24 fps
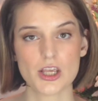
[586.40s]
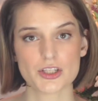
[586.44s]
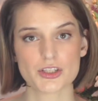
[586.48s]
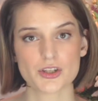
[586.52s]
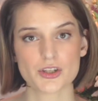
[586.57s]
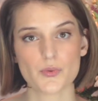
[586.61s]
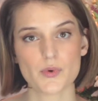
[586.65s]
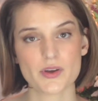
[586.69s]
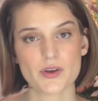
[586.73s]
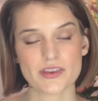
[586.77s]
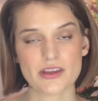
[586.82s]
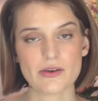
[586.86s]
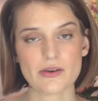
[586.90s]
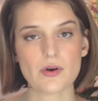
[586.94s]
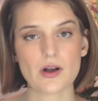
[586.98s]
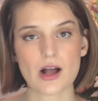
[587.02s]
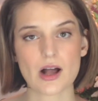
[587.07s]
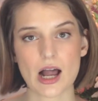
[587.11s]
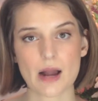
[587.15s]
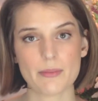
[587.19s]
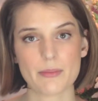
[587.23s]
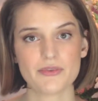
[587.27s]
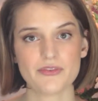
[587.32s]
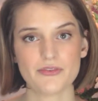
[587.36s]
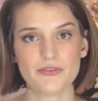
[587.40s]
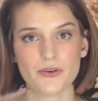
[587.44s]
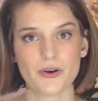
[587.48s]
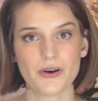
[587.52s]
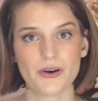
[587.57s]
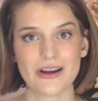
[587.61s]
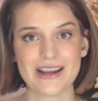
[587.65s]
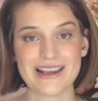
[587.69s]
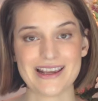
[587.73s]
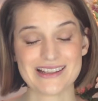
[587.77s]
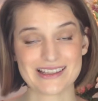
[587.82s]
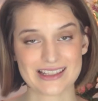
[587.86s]
So, what they will opt
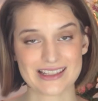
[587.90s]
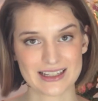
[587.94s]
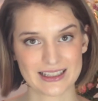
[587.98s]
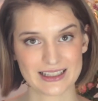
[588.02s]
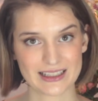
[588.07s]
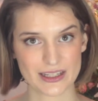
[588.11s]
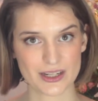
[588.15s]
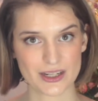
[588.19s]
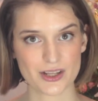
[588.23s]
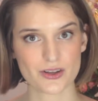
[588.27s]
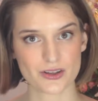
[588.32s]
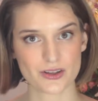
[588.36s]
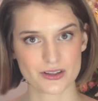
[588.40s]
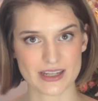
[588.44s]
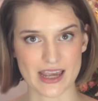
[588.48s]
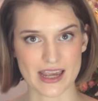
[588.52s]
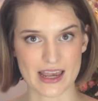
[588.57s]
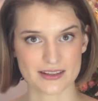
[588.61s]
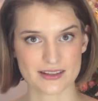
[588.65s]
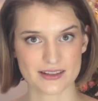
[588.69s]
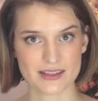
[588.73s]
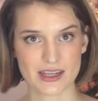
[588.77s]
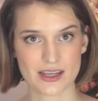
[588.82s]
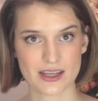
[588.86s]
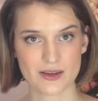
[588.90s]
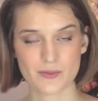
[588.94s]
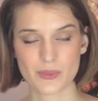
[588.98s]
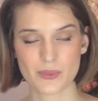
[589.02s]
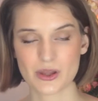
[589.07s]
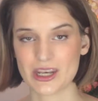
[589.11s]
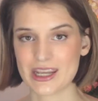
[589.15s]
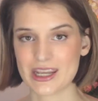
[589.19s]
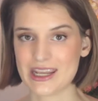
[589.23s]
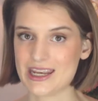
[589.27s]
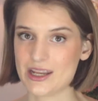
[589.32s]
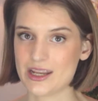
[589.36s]
for is clinical testing,
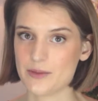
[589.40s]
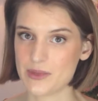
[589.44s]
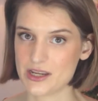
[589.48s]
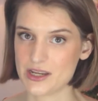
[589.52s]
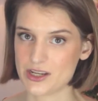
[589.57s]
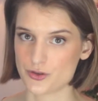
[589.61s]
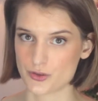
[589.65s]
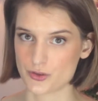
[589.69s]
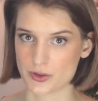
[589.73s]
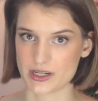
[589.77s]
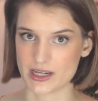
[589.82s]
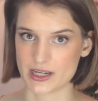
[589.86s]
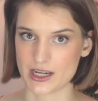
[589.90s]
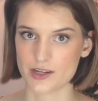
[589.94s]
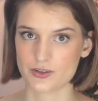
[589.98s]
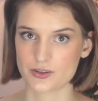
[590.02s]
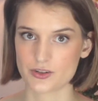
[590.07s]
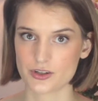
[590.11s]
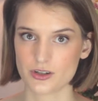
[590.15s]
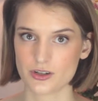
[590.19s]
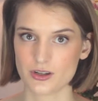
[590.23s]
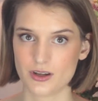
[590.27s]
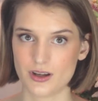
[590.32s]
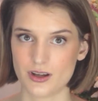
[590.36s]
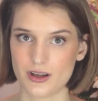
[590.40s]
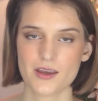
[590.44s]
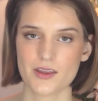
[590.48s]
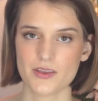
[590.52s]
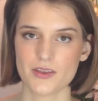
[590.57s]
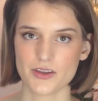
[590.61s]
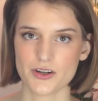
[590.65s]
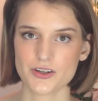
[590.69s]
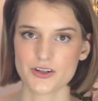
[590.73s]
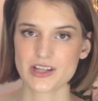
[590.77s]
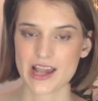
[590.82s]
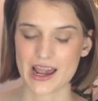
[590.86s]
but in a petri dish.
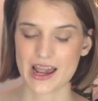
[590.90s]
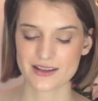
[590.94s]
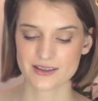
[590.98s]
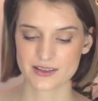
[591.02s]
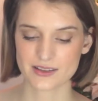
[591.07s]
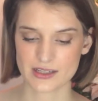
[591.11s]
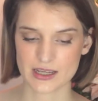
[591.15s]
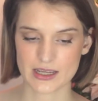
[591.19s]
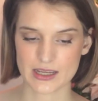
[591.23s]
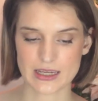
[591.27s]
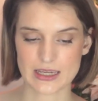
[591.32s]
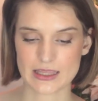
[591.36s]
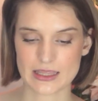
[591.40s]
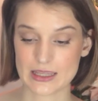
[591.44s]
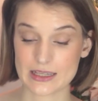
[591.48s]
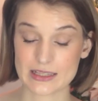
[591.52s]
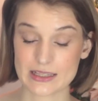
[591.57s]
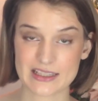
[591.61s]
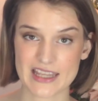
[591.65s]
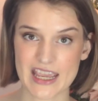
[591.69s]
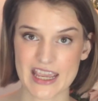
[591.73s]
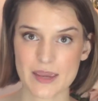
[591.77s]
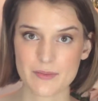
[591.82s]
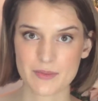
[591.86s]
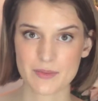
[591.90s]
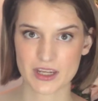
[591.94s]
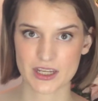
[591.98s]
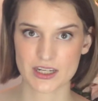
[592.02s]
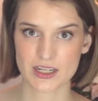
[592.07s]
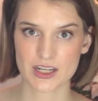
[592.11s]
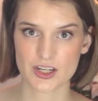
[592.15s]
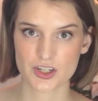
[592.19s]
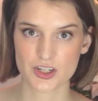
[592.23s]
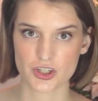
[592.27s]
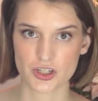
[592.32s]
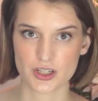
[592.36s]
They're testing in the same
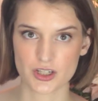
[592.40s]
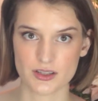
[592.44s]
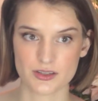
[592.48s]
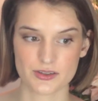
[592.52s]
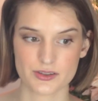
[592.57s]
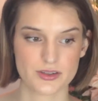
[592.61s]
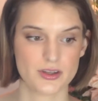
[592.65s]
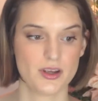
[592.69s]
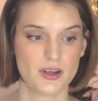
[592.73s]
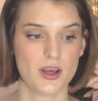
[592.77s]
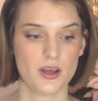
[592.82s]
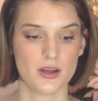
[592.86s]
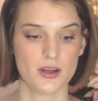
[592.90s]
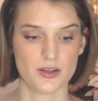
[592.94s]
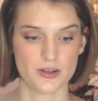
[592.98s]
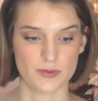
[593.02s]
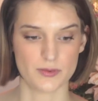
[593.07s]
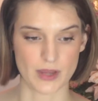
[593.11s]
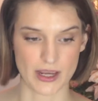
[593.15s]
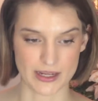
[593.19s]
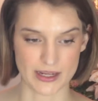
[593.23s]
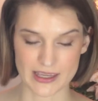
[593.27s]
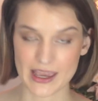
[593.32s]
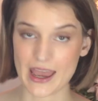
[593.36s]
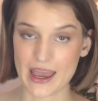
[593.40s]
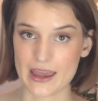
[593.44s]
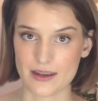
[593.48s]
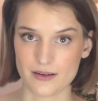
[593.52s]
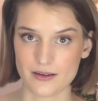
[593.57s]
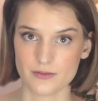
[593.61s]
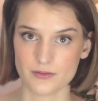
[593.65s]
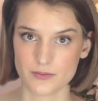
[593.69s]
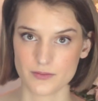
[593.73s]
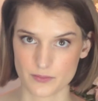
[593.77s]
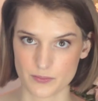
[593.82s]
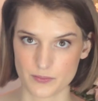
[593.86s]
conditions
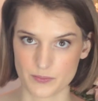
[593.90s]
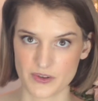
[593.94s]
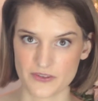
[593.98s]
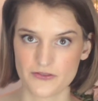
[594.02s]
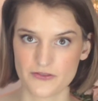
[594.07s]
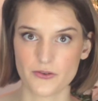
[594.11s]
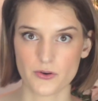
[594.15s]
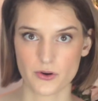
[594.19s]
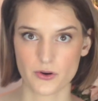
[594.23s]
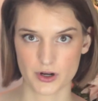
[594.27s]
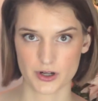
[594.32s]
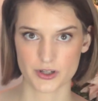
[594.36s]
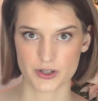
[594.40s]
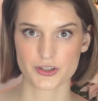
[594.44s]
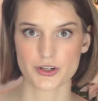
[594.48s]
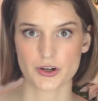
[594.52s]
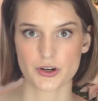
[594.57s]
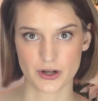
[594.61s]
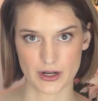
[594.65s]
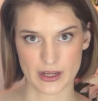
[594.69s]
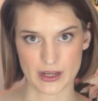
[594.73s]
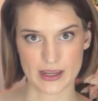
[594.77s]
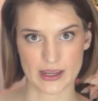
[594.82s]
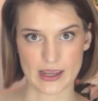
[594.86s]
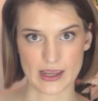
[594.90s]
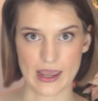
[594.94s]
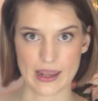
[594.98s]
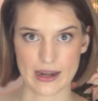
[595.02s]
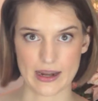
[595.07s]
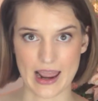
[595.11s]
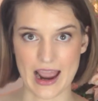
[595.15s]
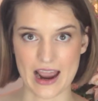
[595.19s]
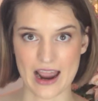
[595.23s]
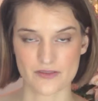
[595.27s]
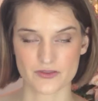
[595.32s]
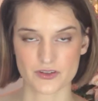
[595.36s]
again before, during,
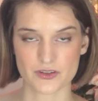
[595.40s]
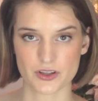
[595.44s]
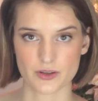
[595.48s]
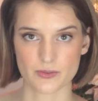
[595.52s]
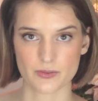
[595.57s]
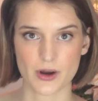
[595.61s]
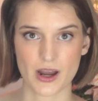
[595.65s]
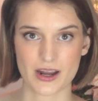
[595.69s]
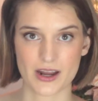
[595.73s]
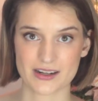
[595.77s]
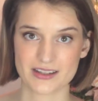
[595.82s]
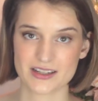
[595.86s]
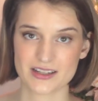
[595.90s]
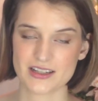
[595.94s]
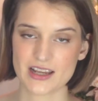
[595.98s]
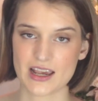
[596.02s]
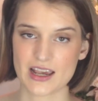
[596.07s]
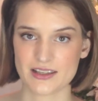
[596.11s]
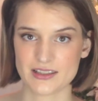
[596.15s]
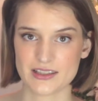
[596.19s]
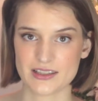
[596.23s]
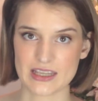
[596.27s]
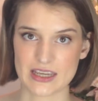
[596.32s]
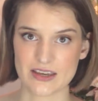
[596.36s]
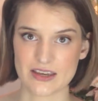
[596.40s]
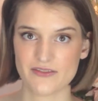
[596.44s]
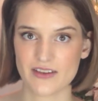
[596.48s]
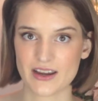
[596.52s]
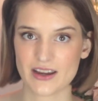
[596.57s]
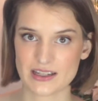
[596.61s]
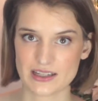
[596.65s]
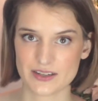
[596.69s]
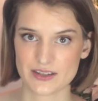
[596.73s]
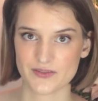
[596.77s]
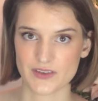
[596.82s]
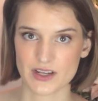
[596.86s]
and after the product to test the
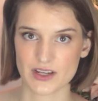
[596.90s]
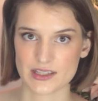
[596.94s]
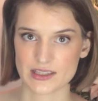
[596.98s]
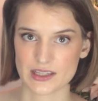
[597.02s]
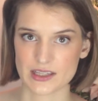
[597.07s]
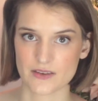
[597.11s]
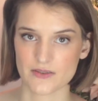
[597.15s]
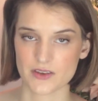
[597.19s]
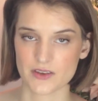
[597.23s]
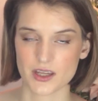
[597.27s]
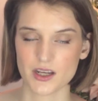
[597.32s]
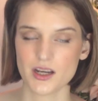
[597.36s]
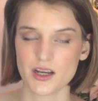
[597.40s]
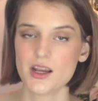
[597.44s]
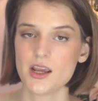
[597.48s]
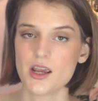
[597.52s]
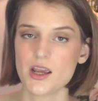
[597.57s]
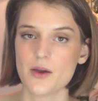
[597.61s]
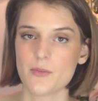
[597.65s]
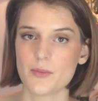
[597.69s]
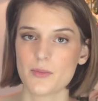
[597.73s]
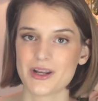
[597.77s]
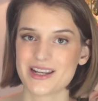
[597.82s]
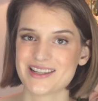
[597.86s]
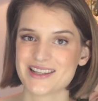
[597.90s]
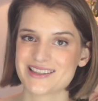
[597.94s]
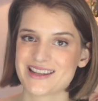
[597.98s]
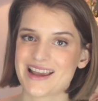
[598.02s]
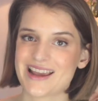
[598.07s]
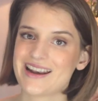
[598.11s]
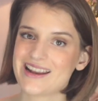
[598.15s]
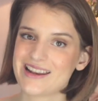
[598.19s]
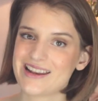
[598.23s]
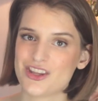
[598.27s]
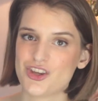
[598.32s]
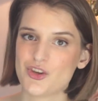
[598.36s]
effectiveness of it, but it's
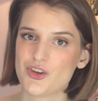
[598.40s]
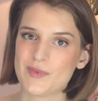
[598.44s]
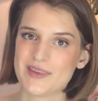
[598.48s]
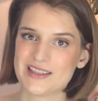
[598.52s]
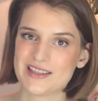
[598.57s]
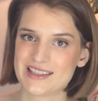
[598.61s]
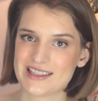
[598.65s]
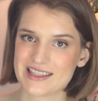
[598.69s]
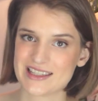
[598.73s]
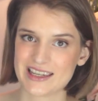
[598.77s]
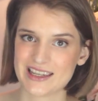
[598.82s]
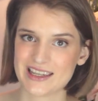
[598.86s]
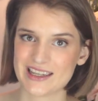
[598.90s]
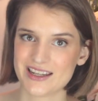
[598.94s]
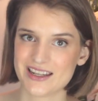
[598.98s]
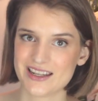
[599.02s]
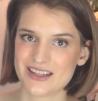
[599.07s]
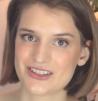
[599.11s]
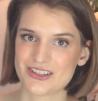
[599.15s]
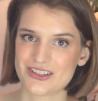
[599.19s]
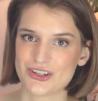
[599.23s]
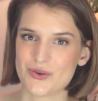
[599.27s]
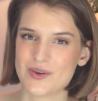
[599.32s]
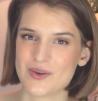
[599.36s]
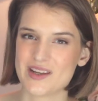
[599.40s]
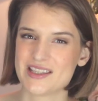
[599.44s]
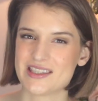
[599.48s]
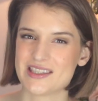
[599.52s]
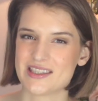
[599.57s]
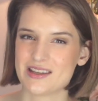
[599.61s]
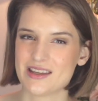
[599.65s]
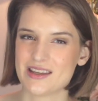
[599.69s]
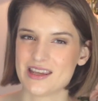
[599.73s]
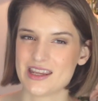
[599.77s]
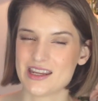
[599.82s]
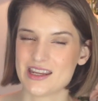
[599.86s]
not on human skin. So, it's
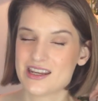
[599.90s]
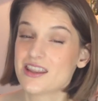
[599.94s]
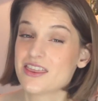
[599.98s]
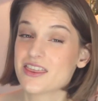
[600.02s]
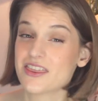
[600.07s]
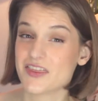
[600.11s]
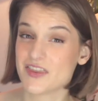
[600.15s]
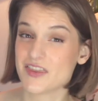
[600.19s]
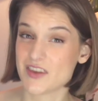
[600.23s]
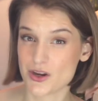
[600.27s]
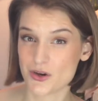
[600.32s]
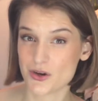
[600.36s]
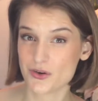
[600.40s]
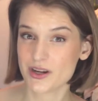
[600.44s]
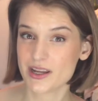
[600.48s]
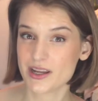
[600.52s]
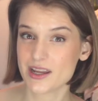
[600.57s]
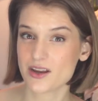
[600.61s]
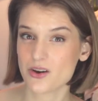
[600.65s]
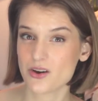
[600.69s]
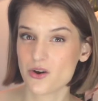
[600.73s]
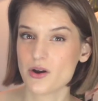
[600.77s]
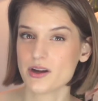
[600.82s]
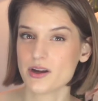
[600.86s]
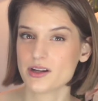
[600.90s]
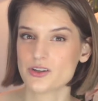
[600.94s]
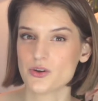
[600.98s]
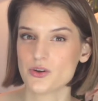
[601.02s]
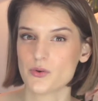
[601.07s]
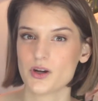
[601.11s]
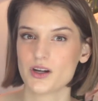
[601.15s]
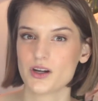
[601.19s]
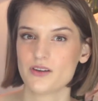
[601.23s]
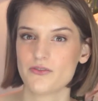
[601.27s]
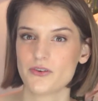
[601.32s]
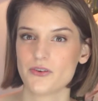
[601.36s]
in theory going to
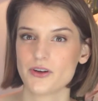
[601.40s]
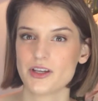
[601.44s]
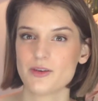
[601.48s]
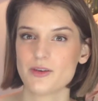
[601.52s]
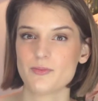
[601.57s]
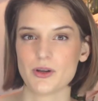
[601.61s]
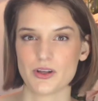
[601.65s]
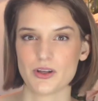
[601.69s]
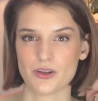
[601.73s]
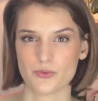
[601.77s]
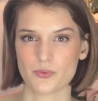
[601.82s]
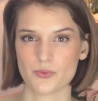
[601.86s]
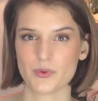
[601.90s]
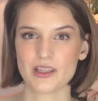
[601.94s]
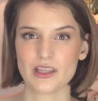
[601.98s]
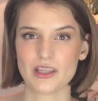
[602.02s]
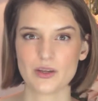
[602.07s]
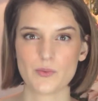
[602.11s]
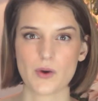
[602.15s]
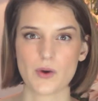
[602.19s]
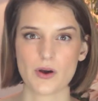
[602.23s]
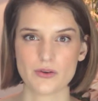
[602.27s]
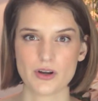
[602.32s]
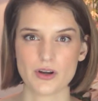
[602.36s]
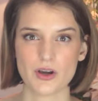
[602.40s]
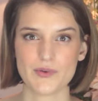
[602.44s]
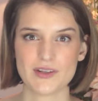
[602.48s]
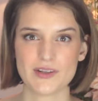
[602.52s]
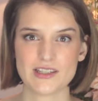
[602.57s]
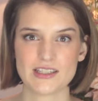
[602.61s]
work for you, but you really won't know